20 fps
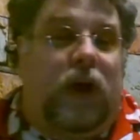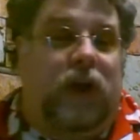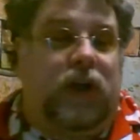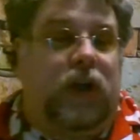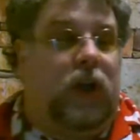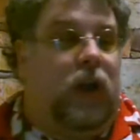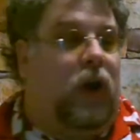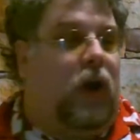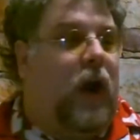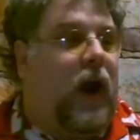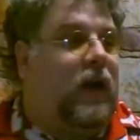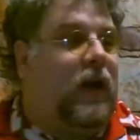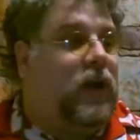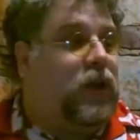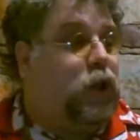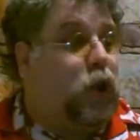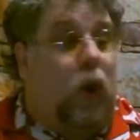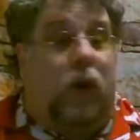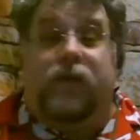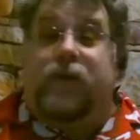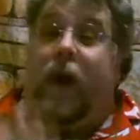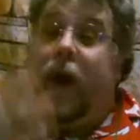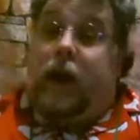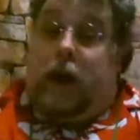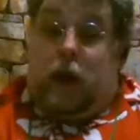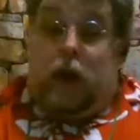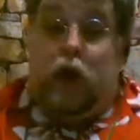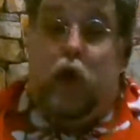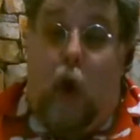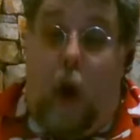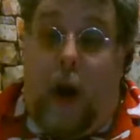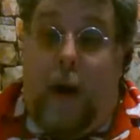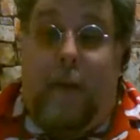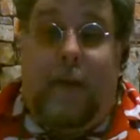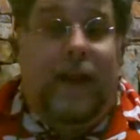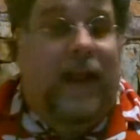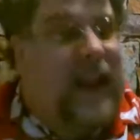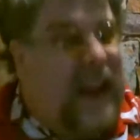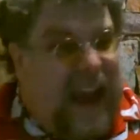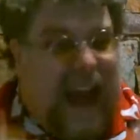should learn how to sword fight.
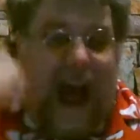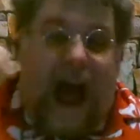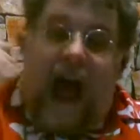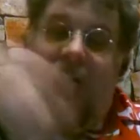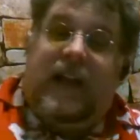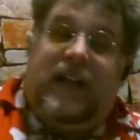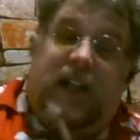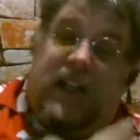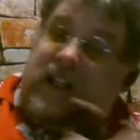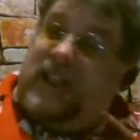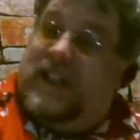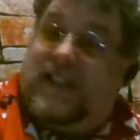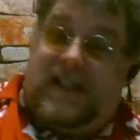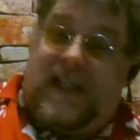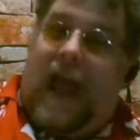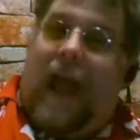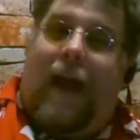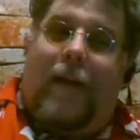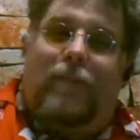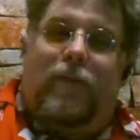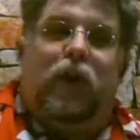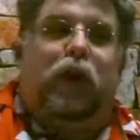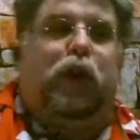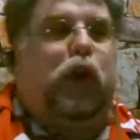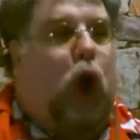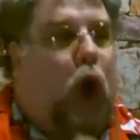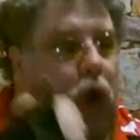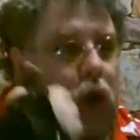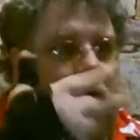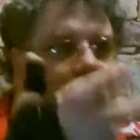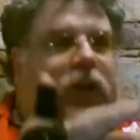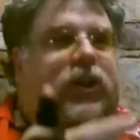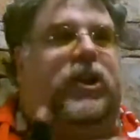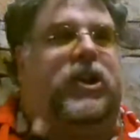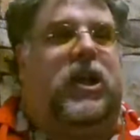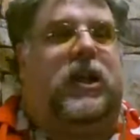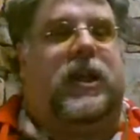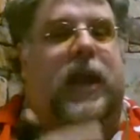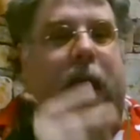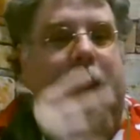Normally, I just stab the Shoggoths
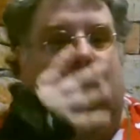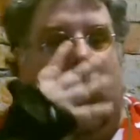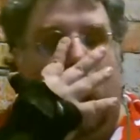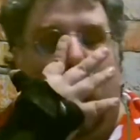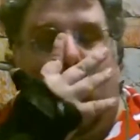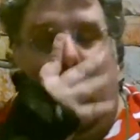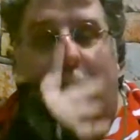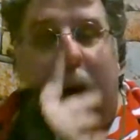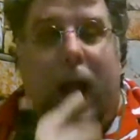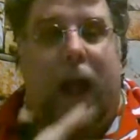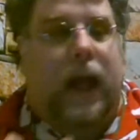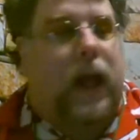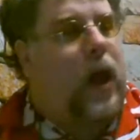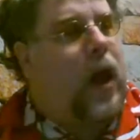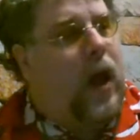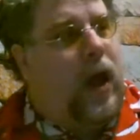and they go away,